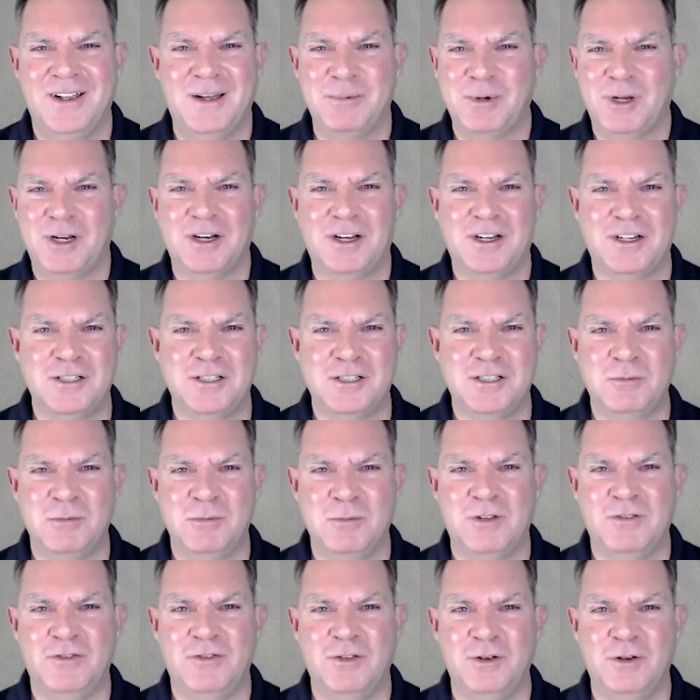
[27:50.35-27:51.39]
I'm going to
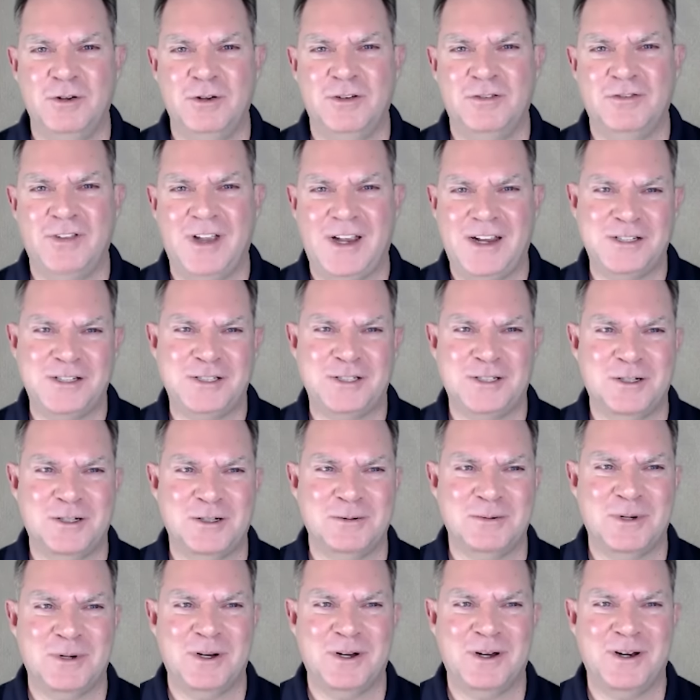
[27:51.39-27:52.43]
consume the food
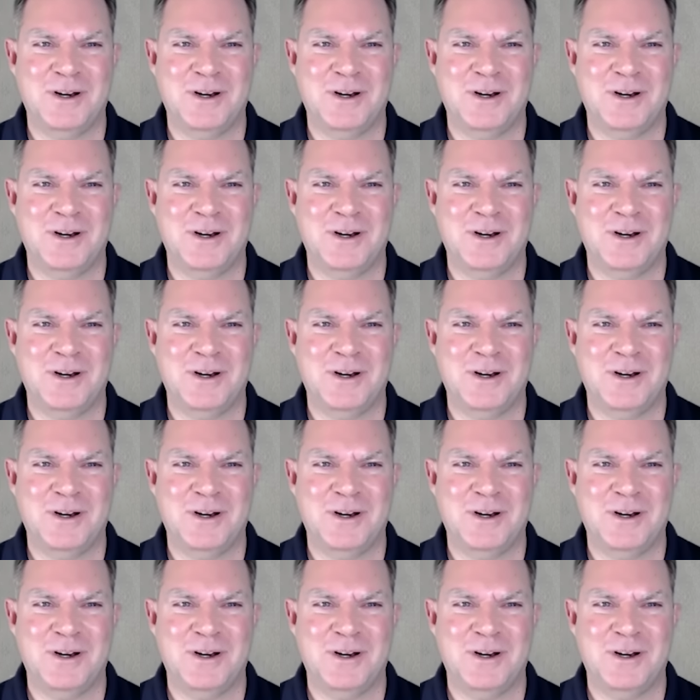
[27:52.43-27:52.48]
faster.